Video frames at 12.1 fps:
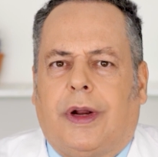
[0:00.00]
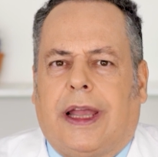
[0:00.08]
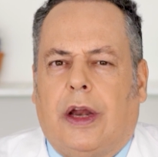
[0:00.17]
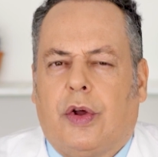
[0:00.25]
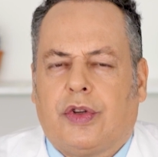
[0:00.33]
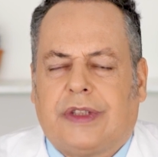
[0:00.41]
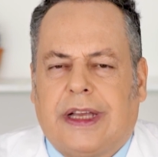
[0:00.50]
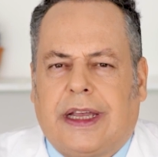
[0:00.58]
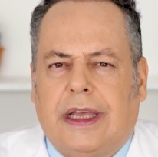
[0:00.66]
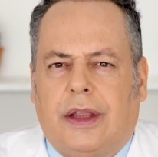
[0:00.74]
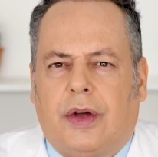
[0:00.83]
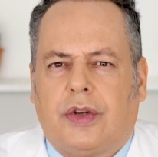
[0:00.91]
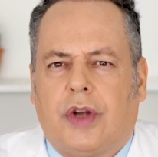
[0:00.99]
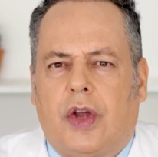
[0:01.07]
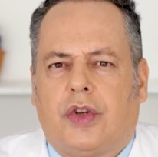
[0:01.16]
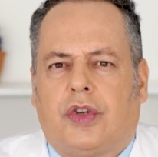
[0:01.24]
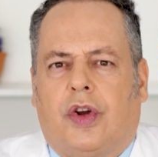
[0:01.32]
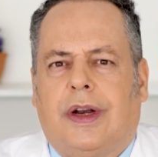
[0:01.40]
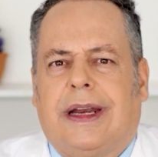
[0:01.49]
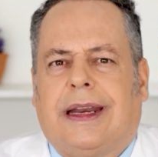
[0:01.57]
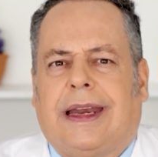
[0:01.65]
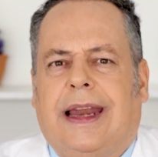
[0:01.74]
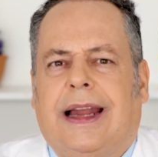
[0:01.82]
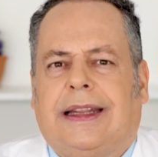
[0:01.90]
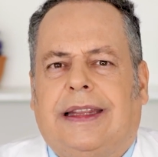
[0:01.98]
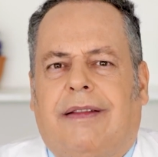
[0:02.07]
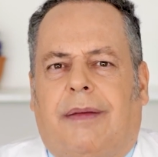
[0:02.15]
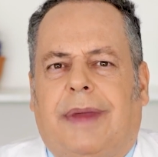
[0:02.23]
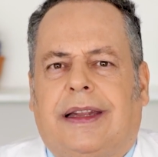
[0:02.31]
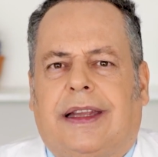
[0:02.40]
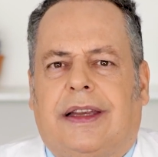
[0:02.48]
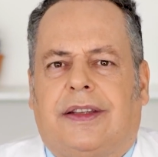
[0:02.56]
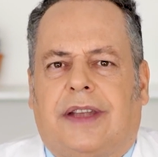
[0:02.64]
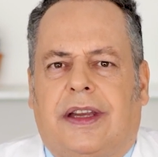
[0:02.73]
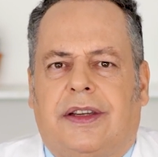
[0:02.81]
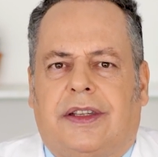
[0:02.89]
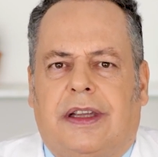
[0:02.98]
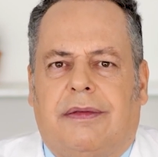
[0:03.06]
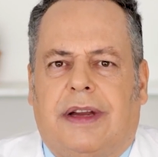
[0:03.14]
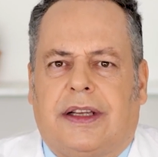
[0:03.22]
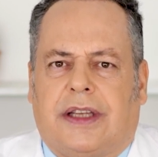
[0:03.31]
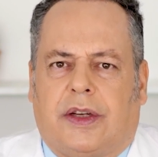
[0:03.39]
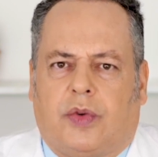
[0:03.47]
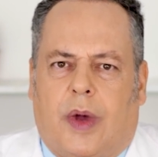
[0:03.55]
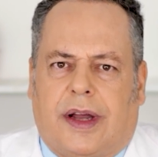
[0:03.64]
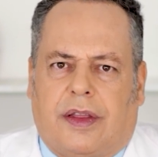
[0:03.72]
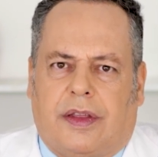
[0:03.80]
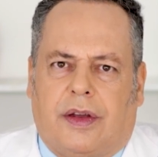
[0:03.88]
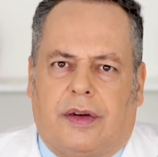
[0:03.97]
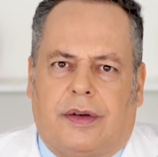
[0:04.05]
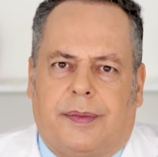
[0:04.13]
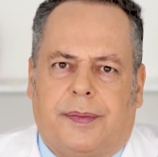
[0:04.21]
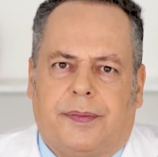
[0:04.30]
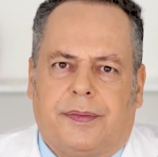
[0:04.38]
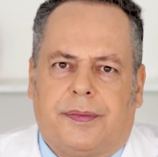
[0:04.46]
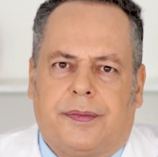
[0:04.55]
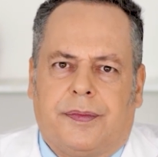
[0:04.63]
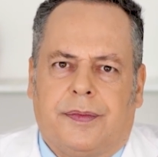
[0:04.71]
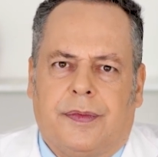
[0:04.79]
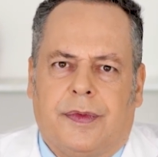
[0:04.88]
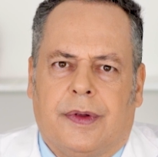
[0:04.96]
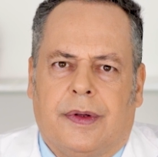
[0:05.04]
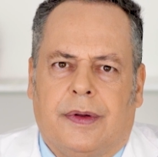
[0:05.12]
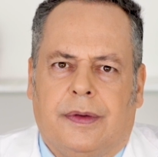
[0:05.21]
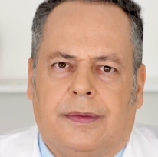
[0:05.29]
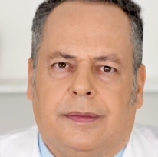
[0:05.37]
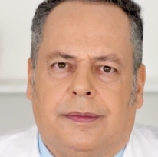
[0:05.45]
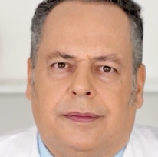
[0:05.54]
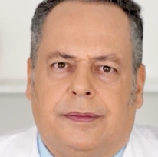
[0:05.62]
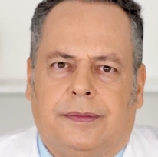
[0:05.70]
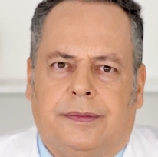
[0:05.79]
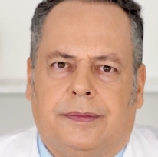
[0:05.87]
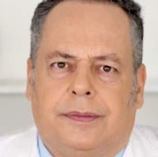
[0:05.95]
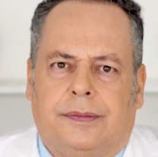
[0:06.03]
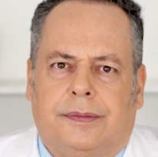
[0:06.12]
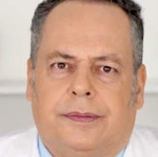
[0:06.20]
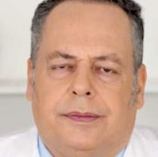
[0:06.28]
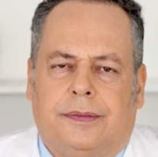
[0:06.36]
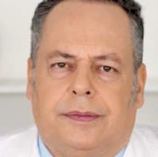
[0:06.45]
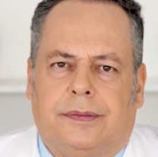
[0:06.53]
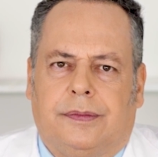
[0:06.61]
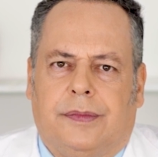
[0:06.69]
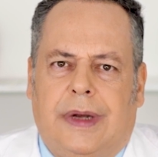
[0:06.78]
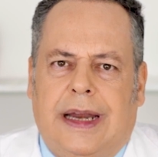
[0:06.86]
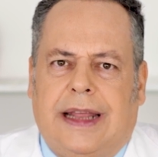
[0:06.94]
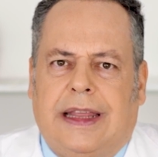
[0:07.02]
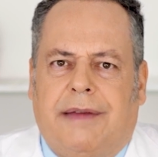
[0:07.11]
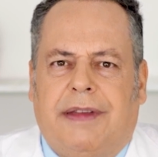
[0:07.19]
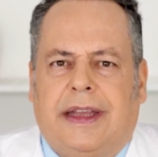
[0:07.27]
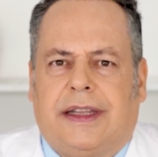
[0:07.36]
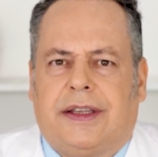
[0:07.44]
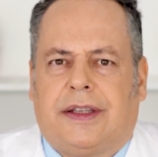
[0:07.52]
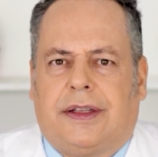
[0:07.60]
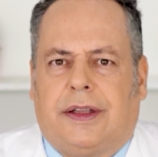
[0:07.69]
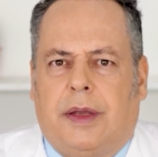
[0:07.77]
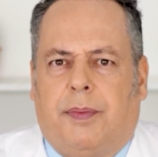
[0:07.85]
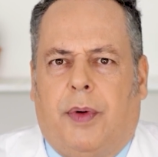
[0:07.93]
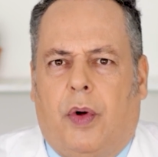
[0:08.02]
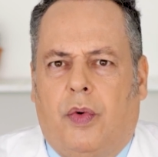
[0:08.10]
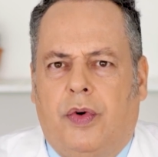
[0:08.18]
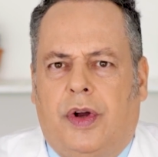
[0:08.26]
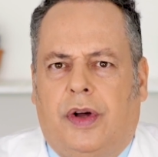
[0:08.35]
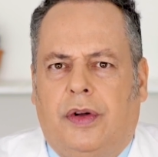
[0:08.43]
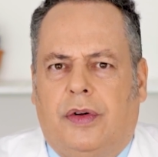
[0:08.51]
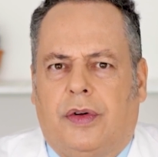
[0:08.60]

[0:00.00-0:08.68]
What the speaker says: minutes a day of some form of aerobic physical activity, moderate intensity, which helps burn more fat, is recommended.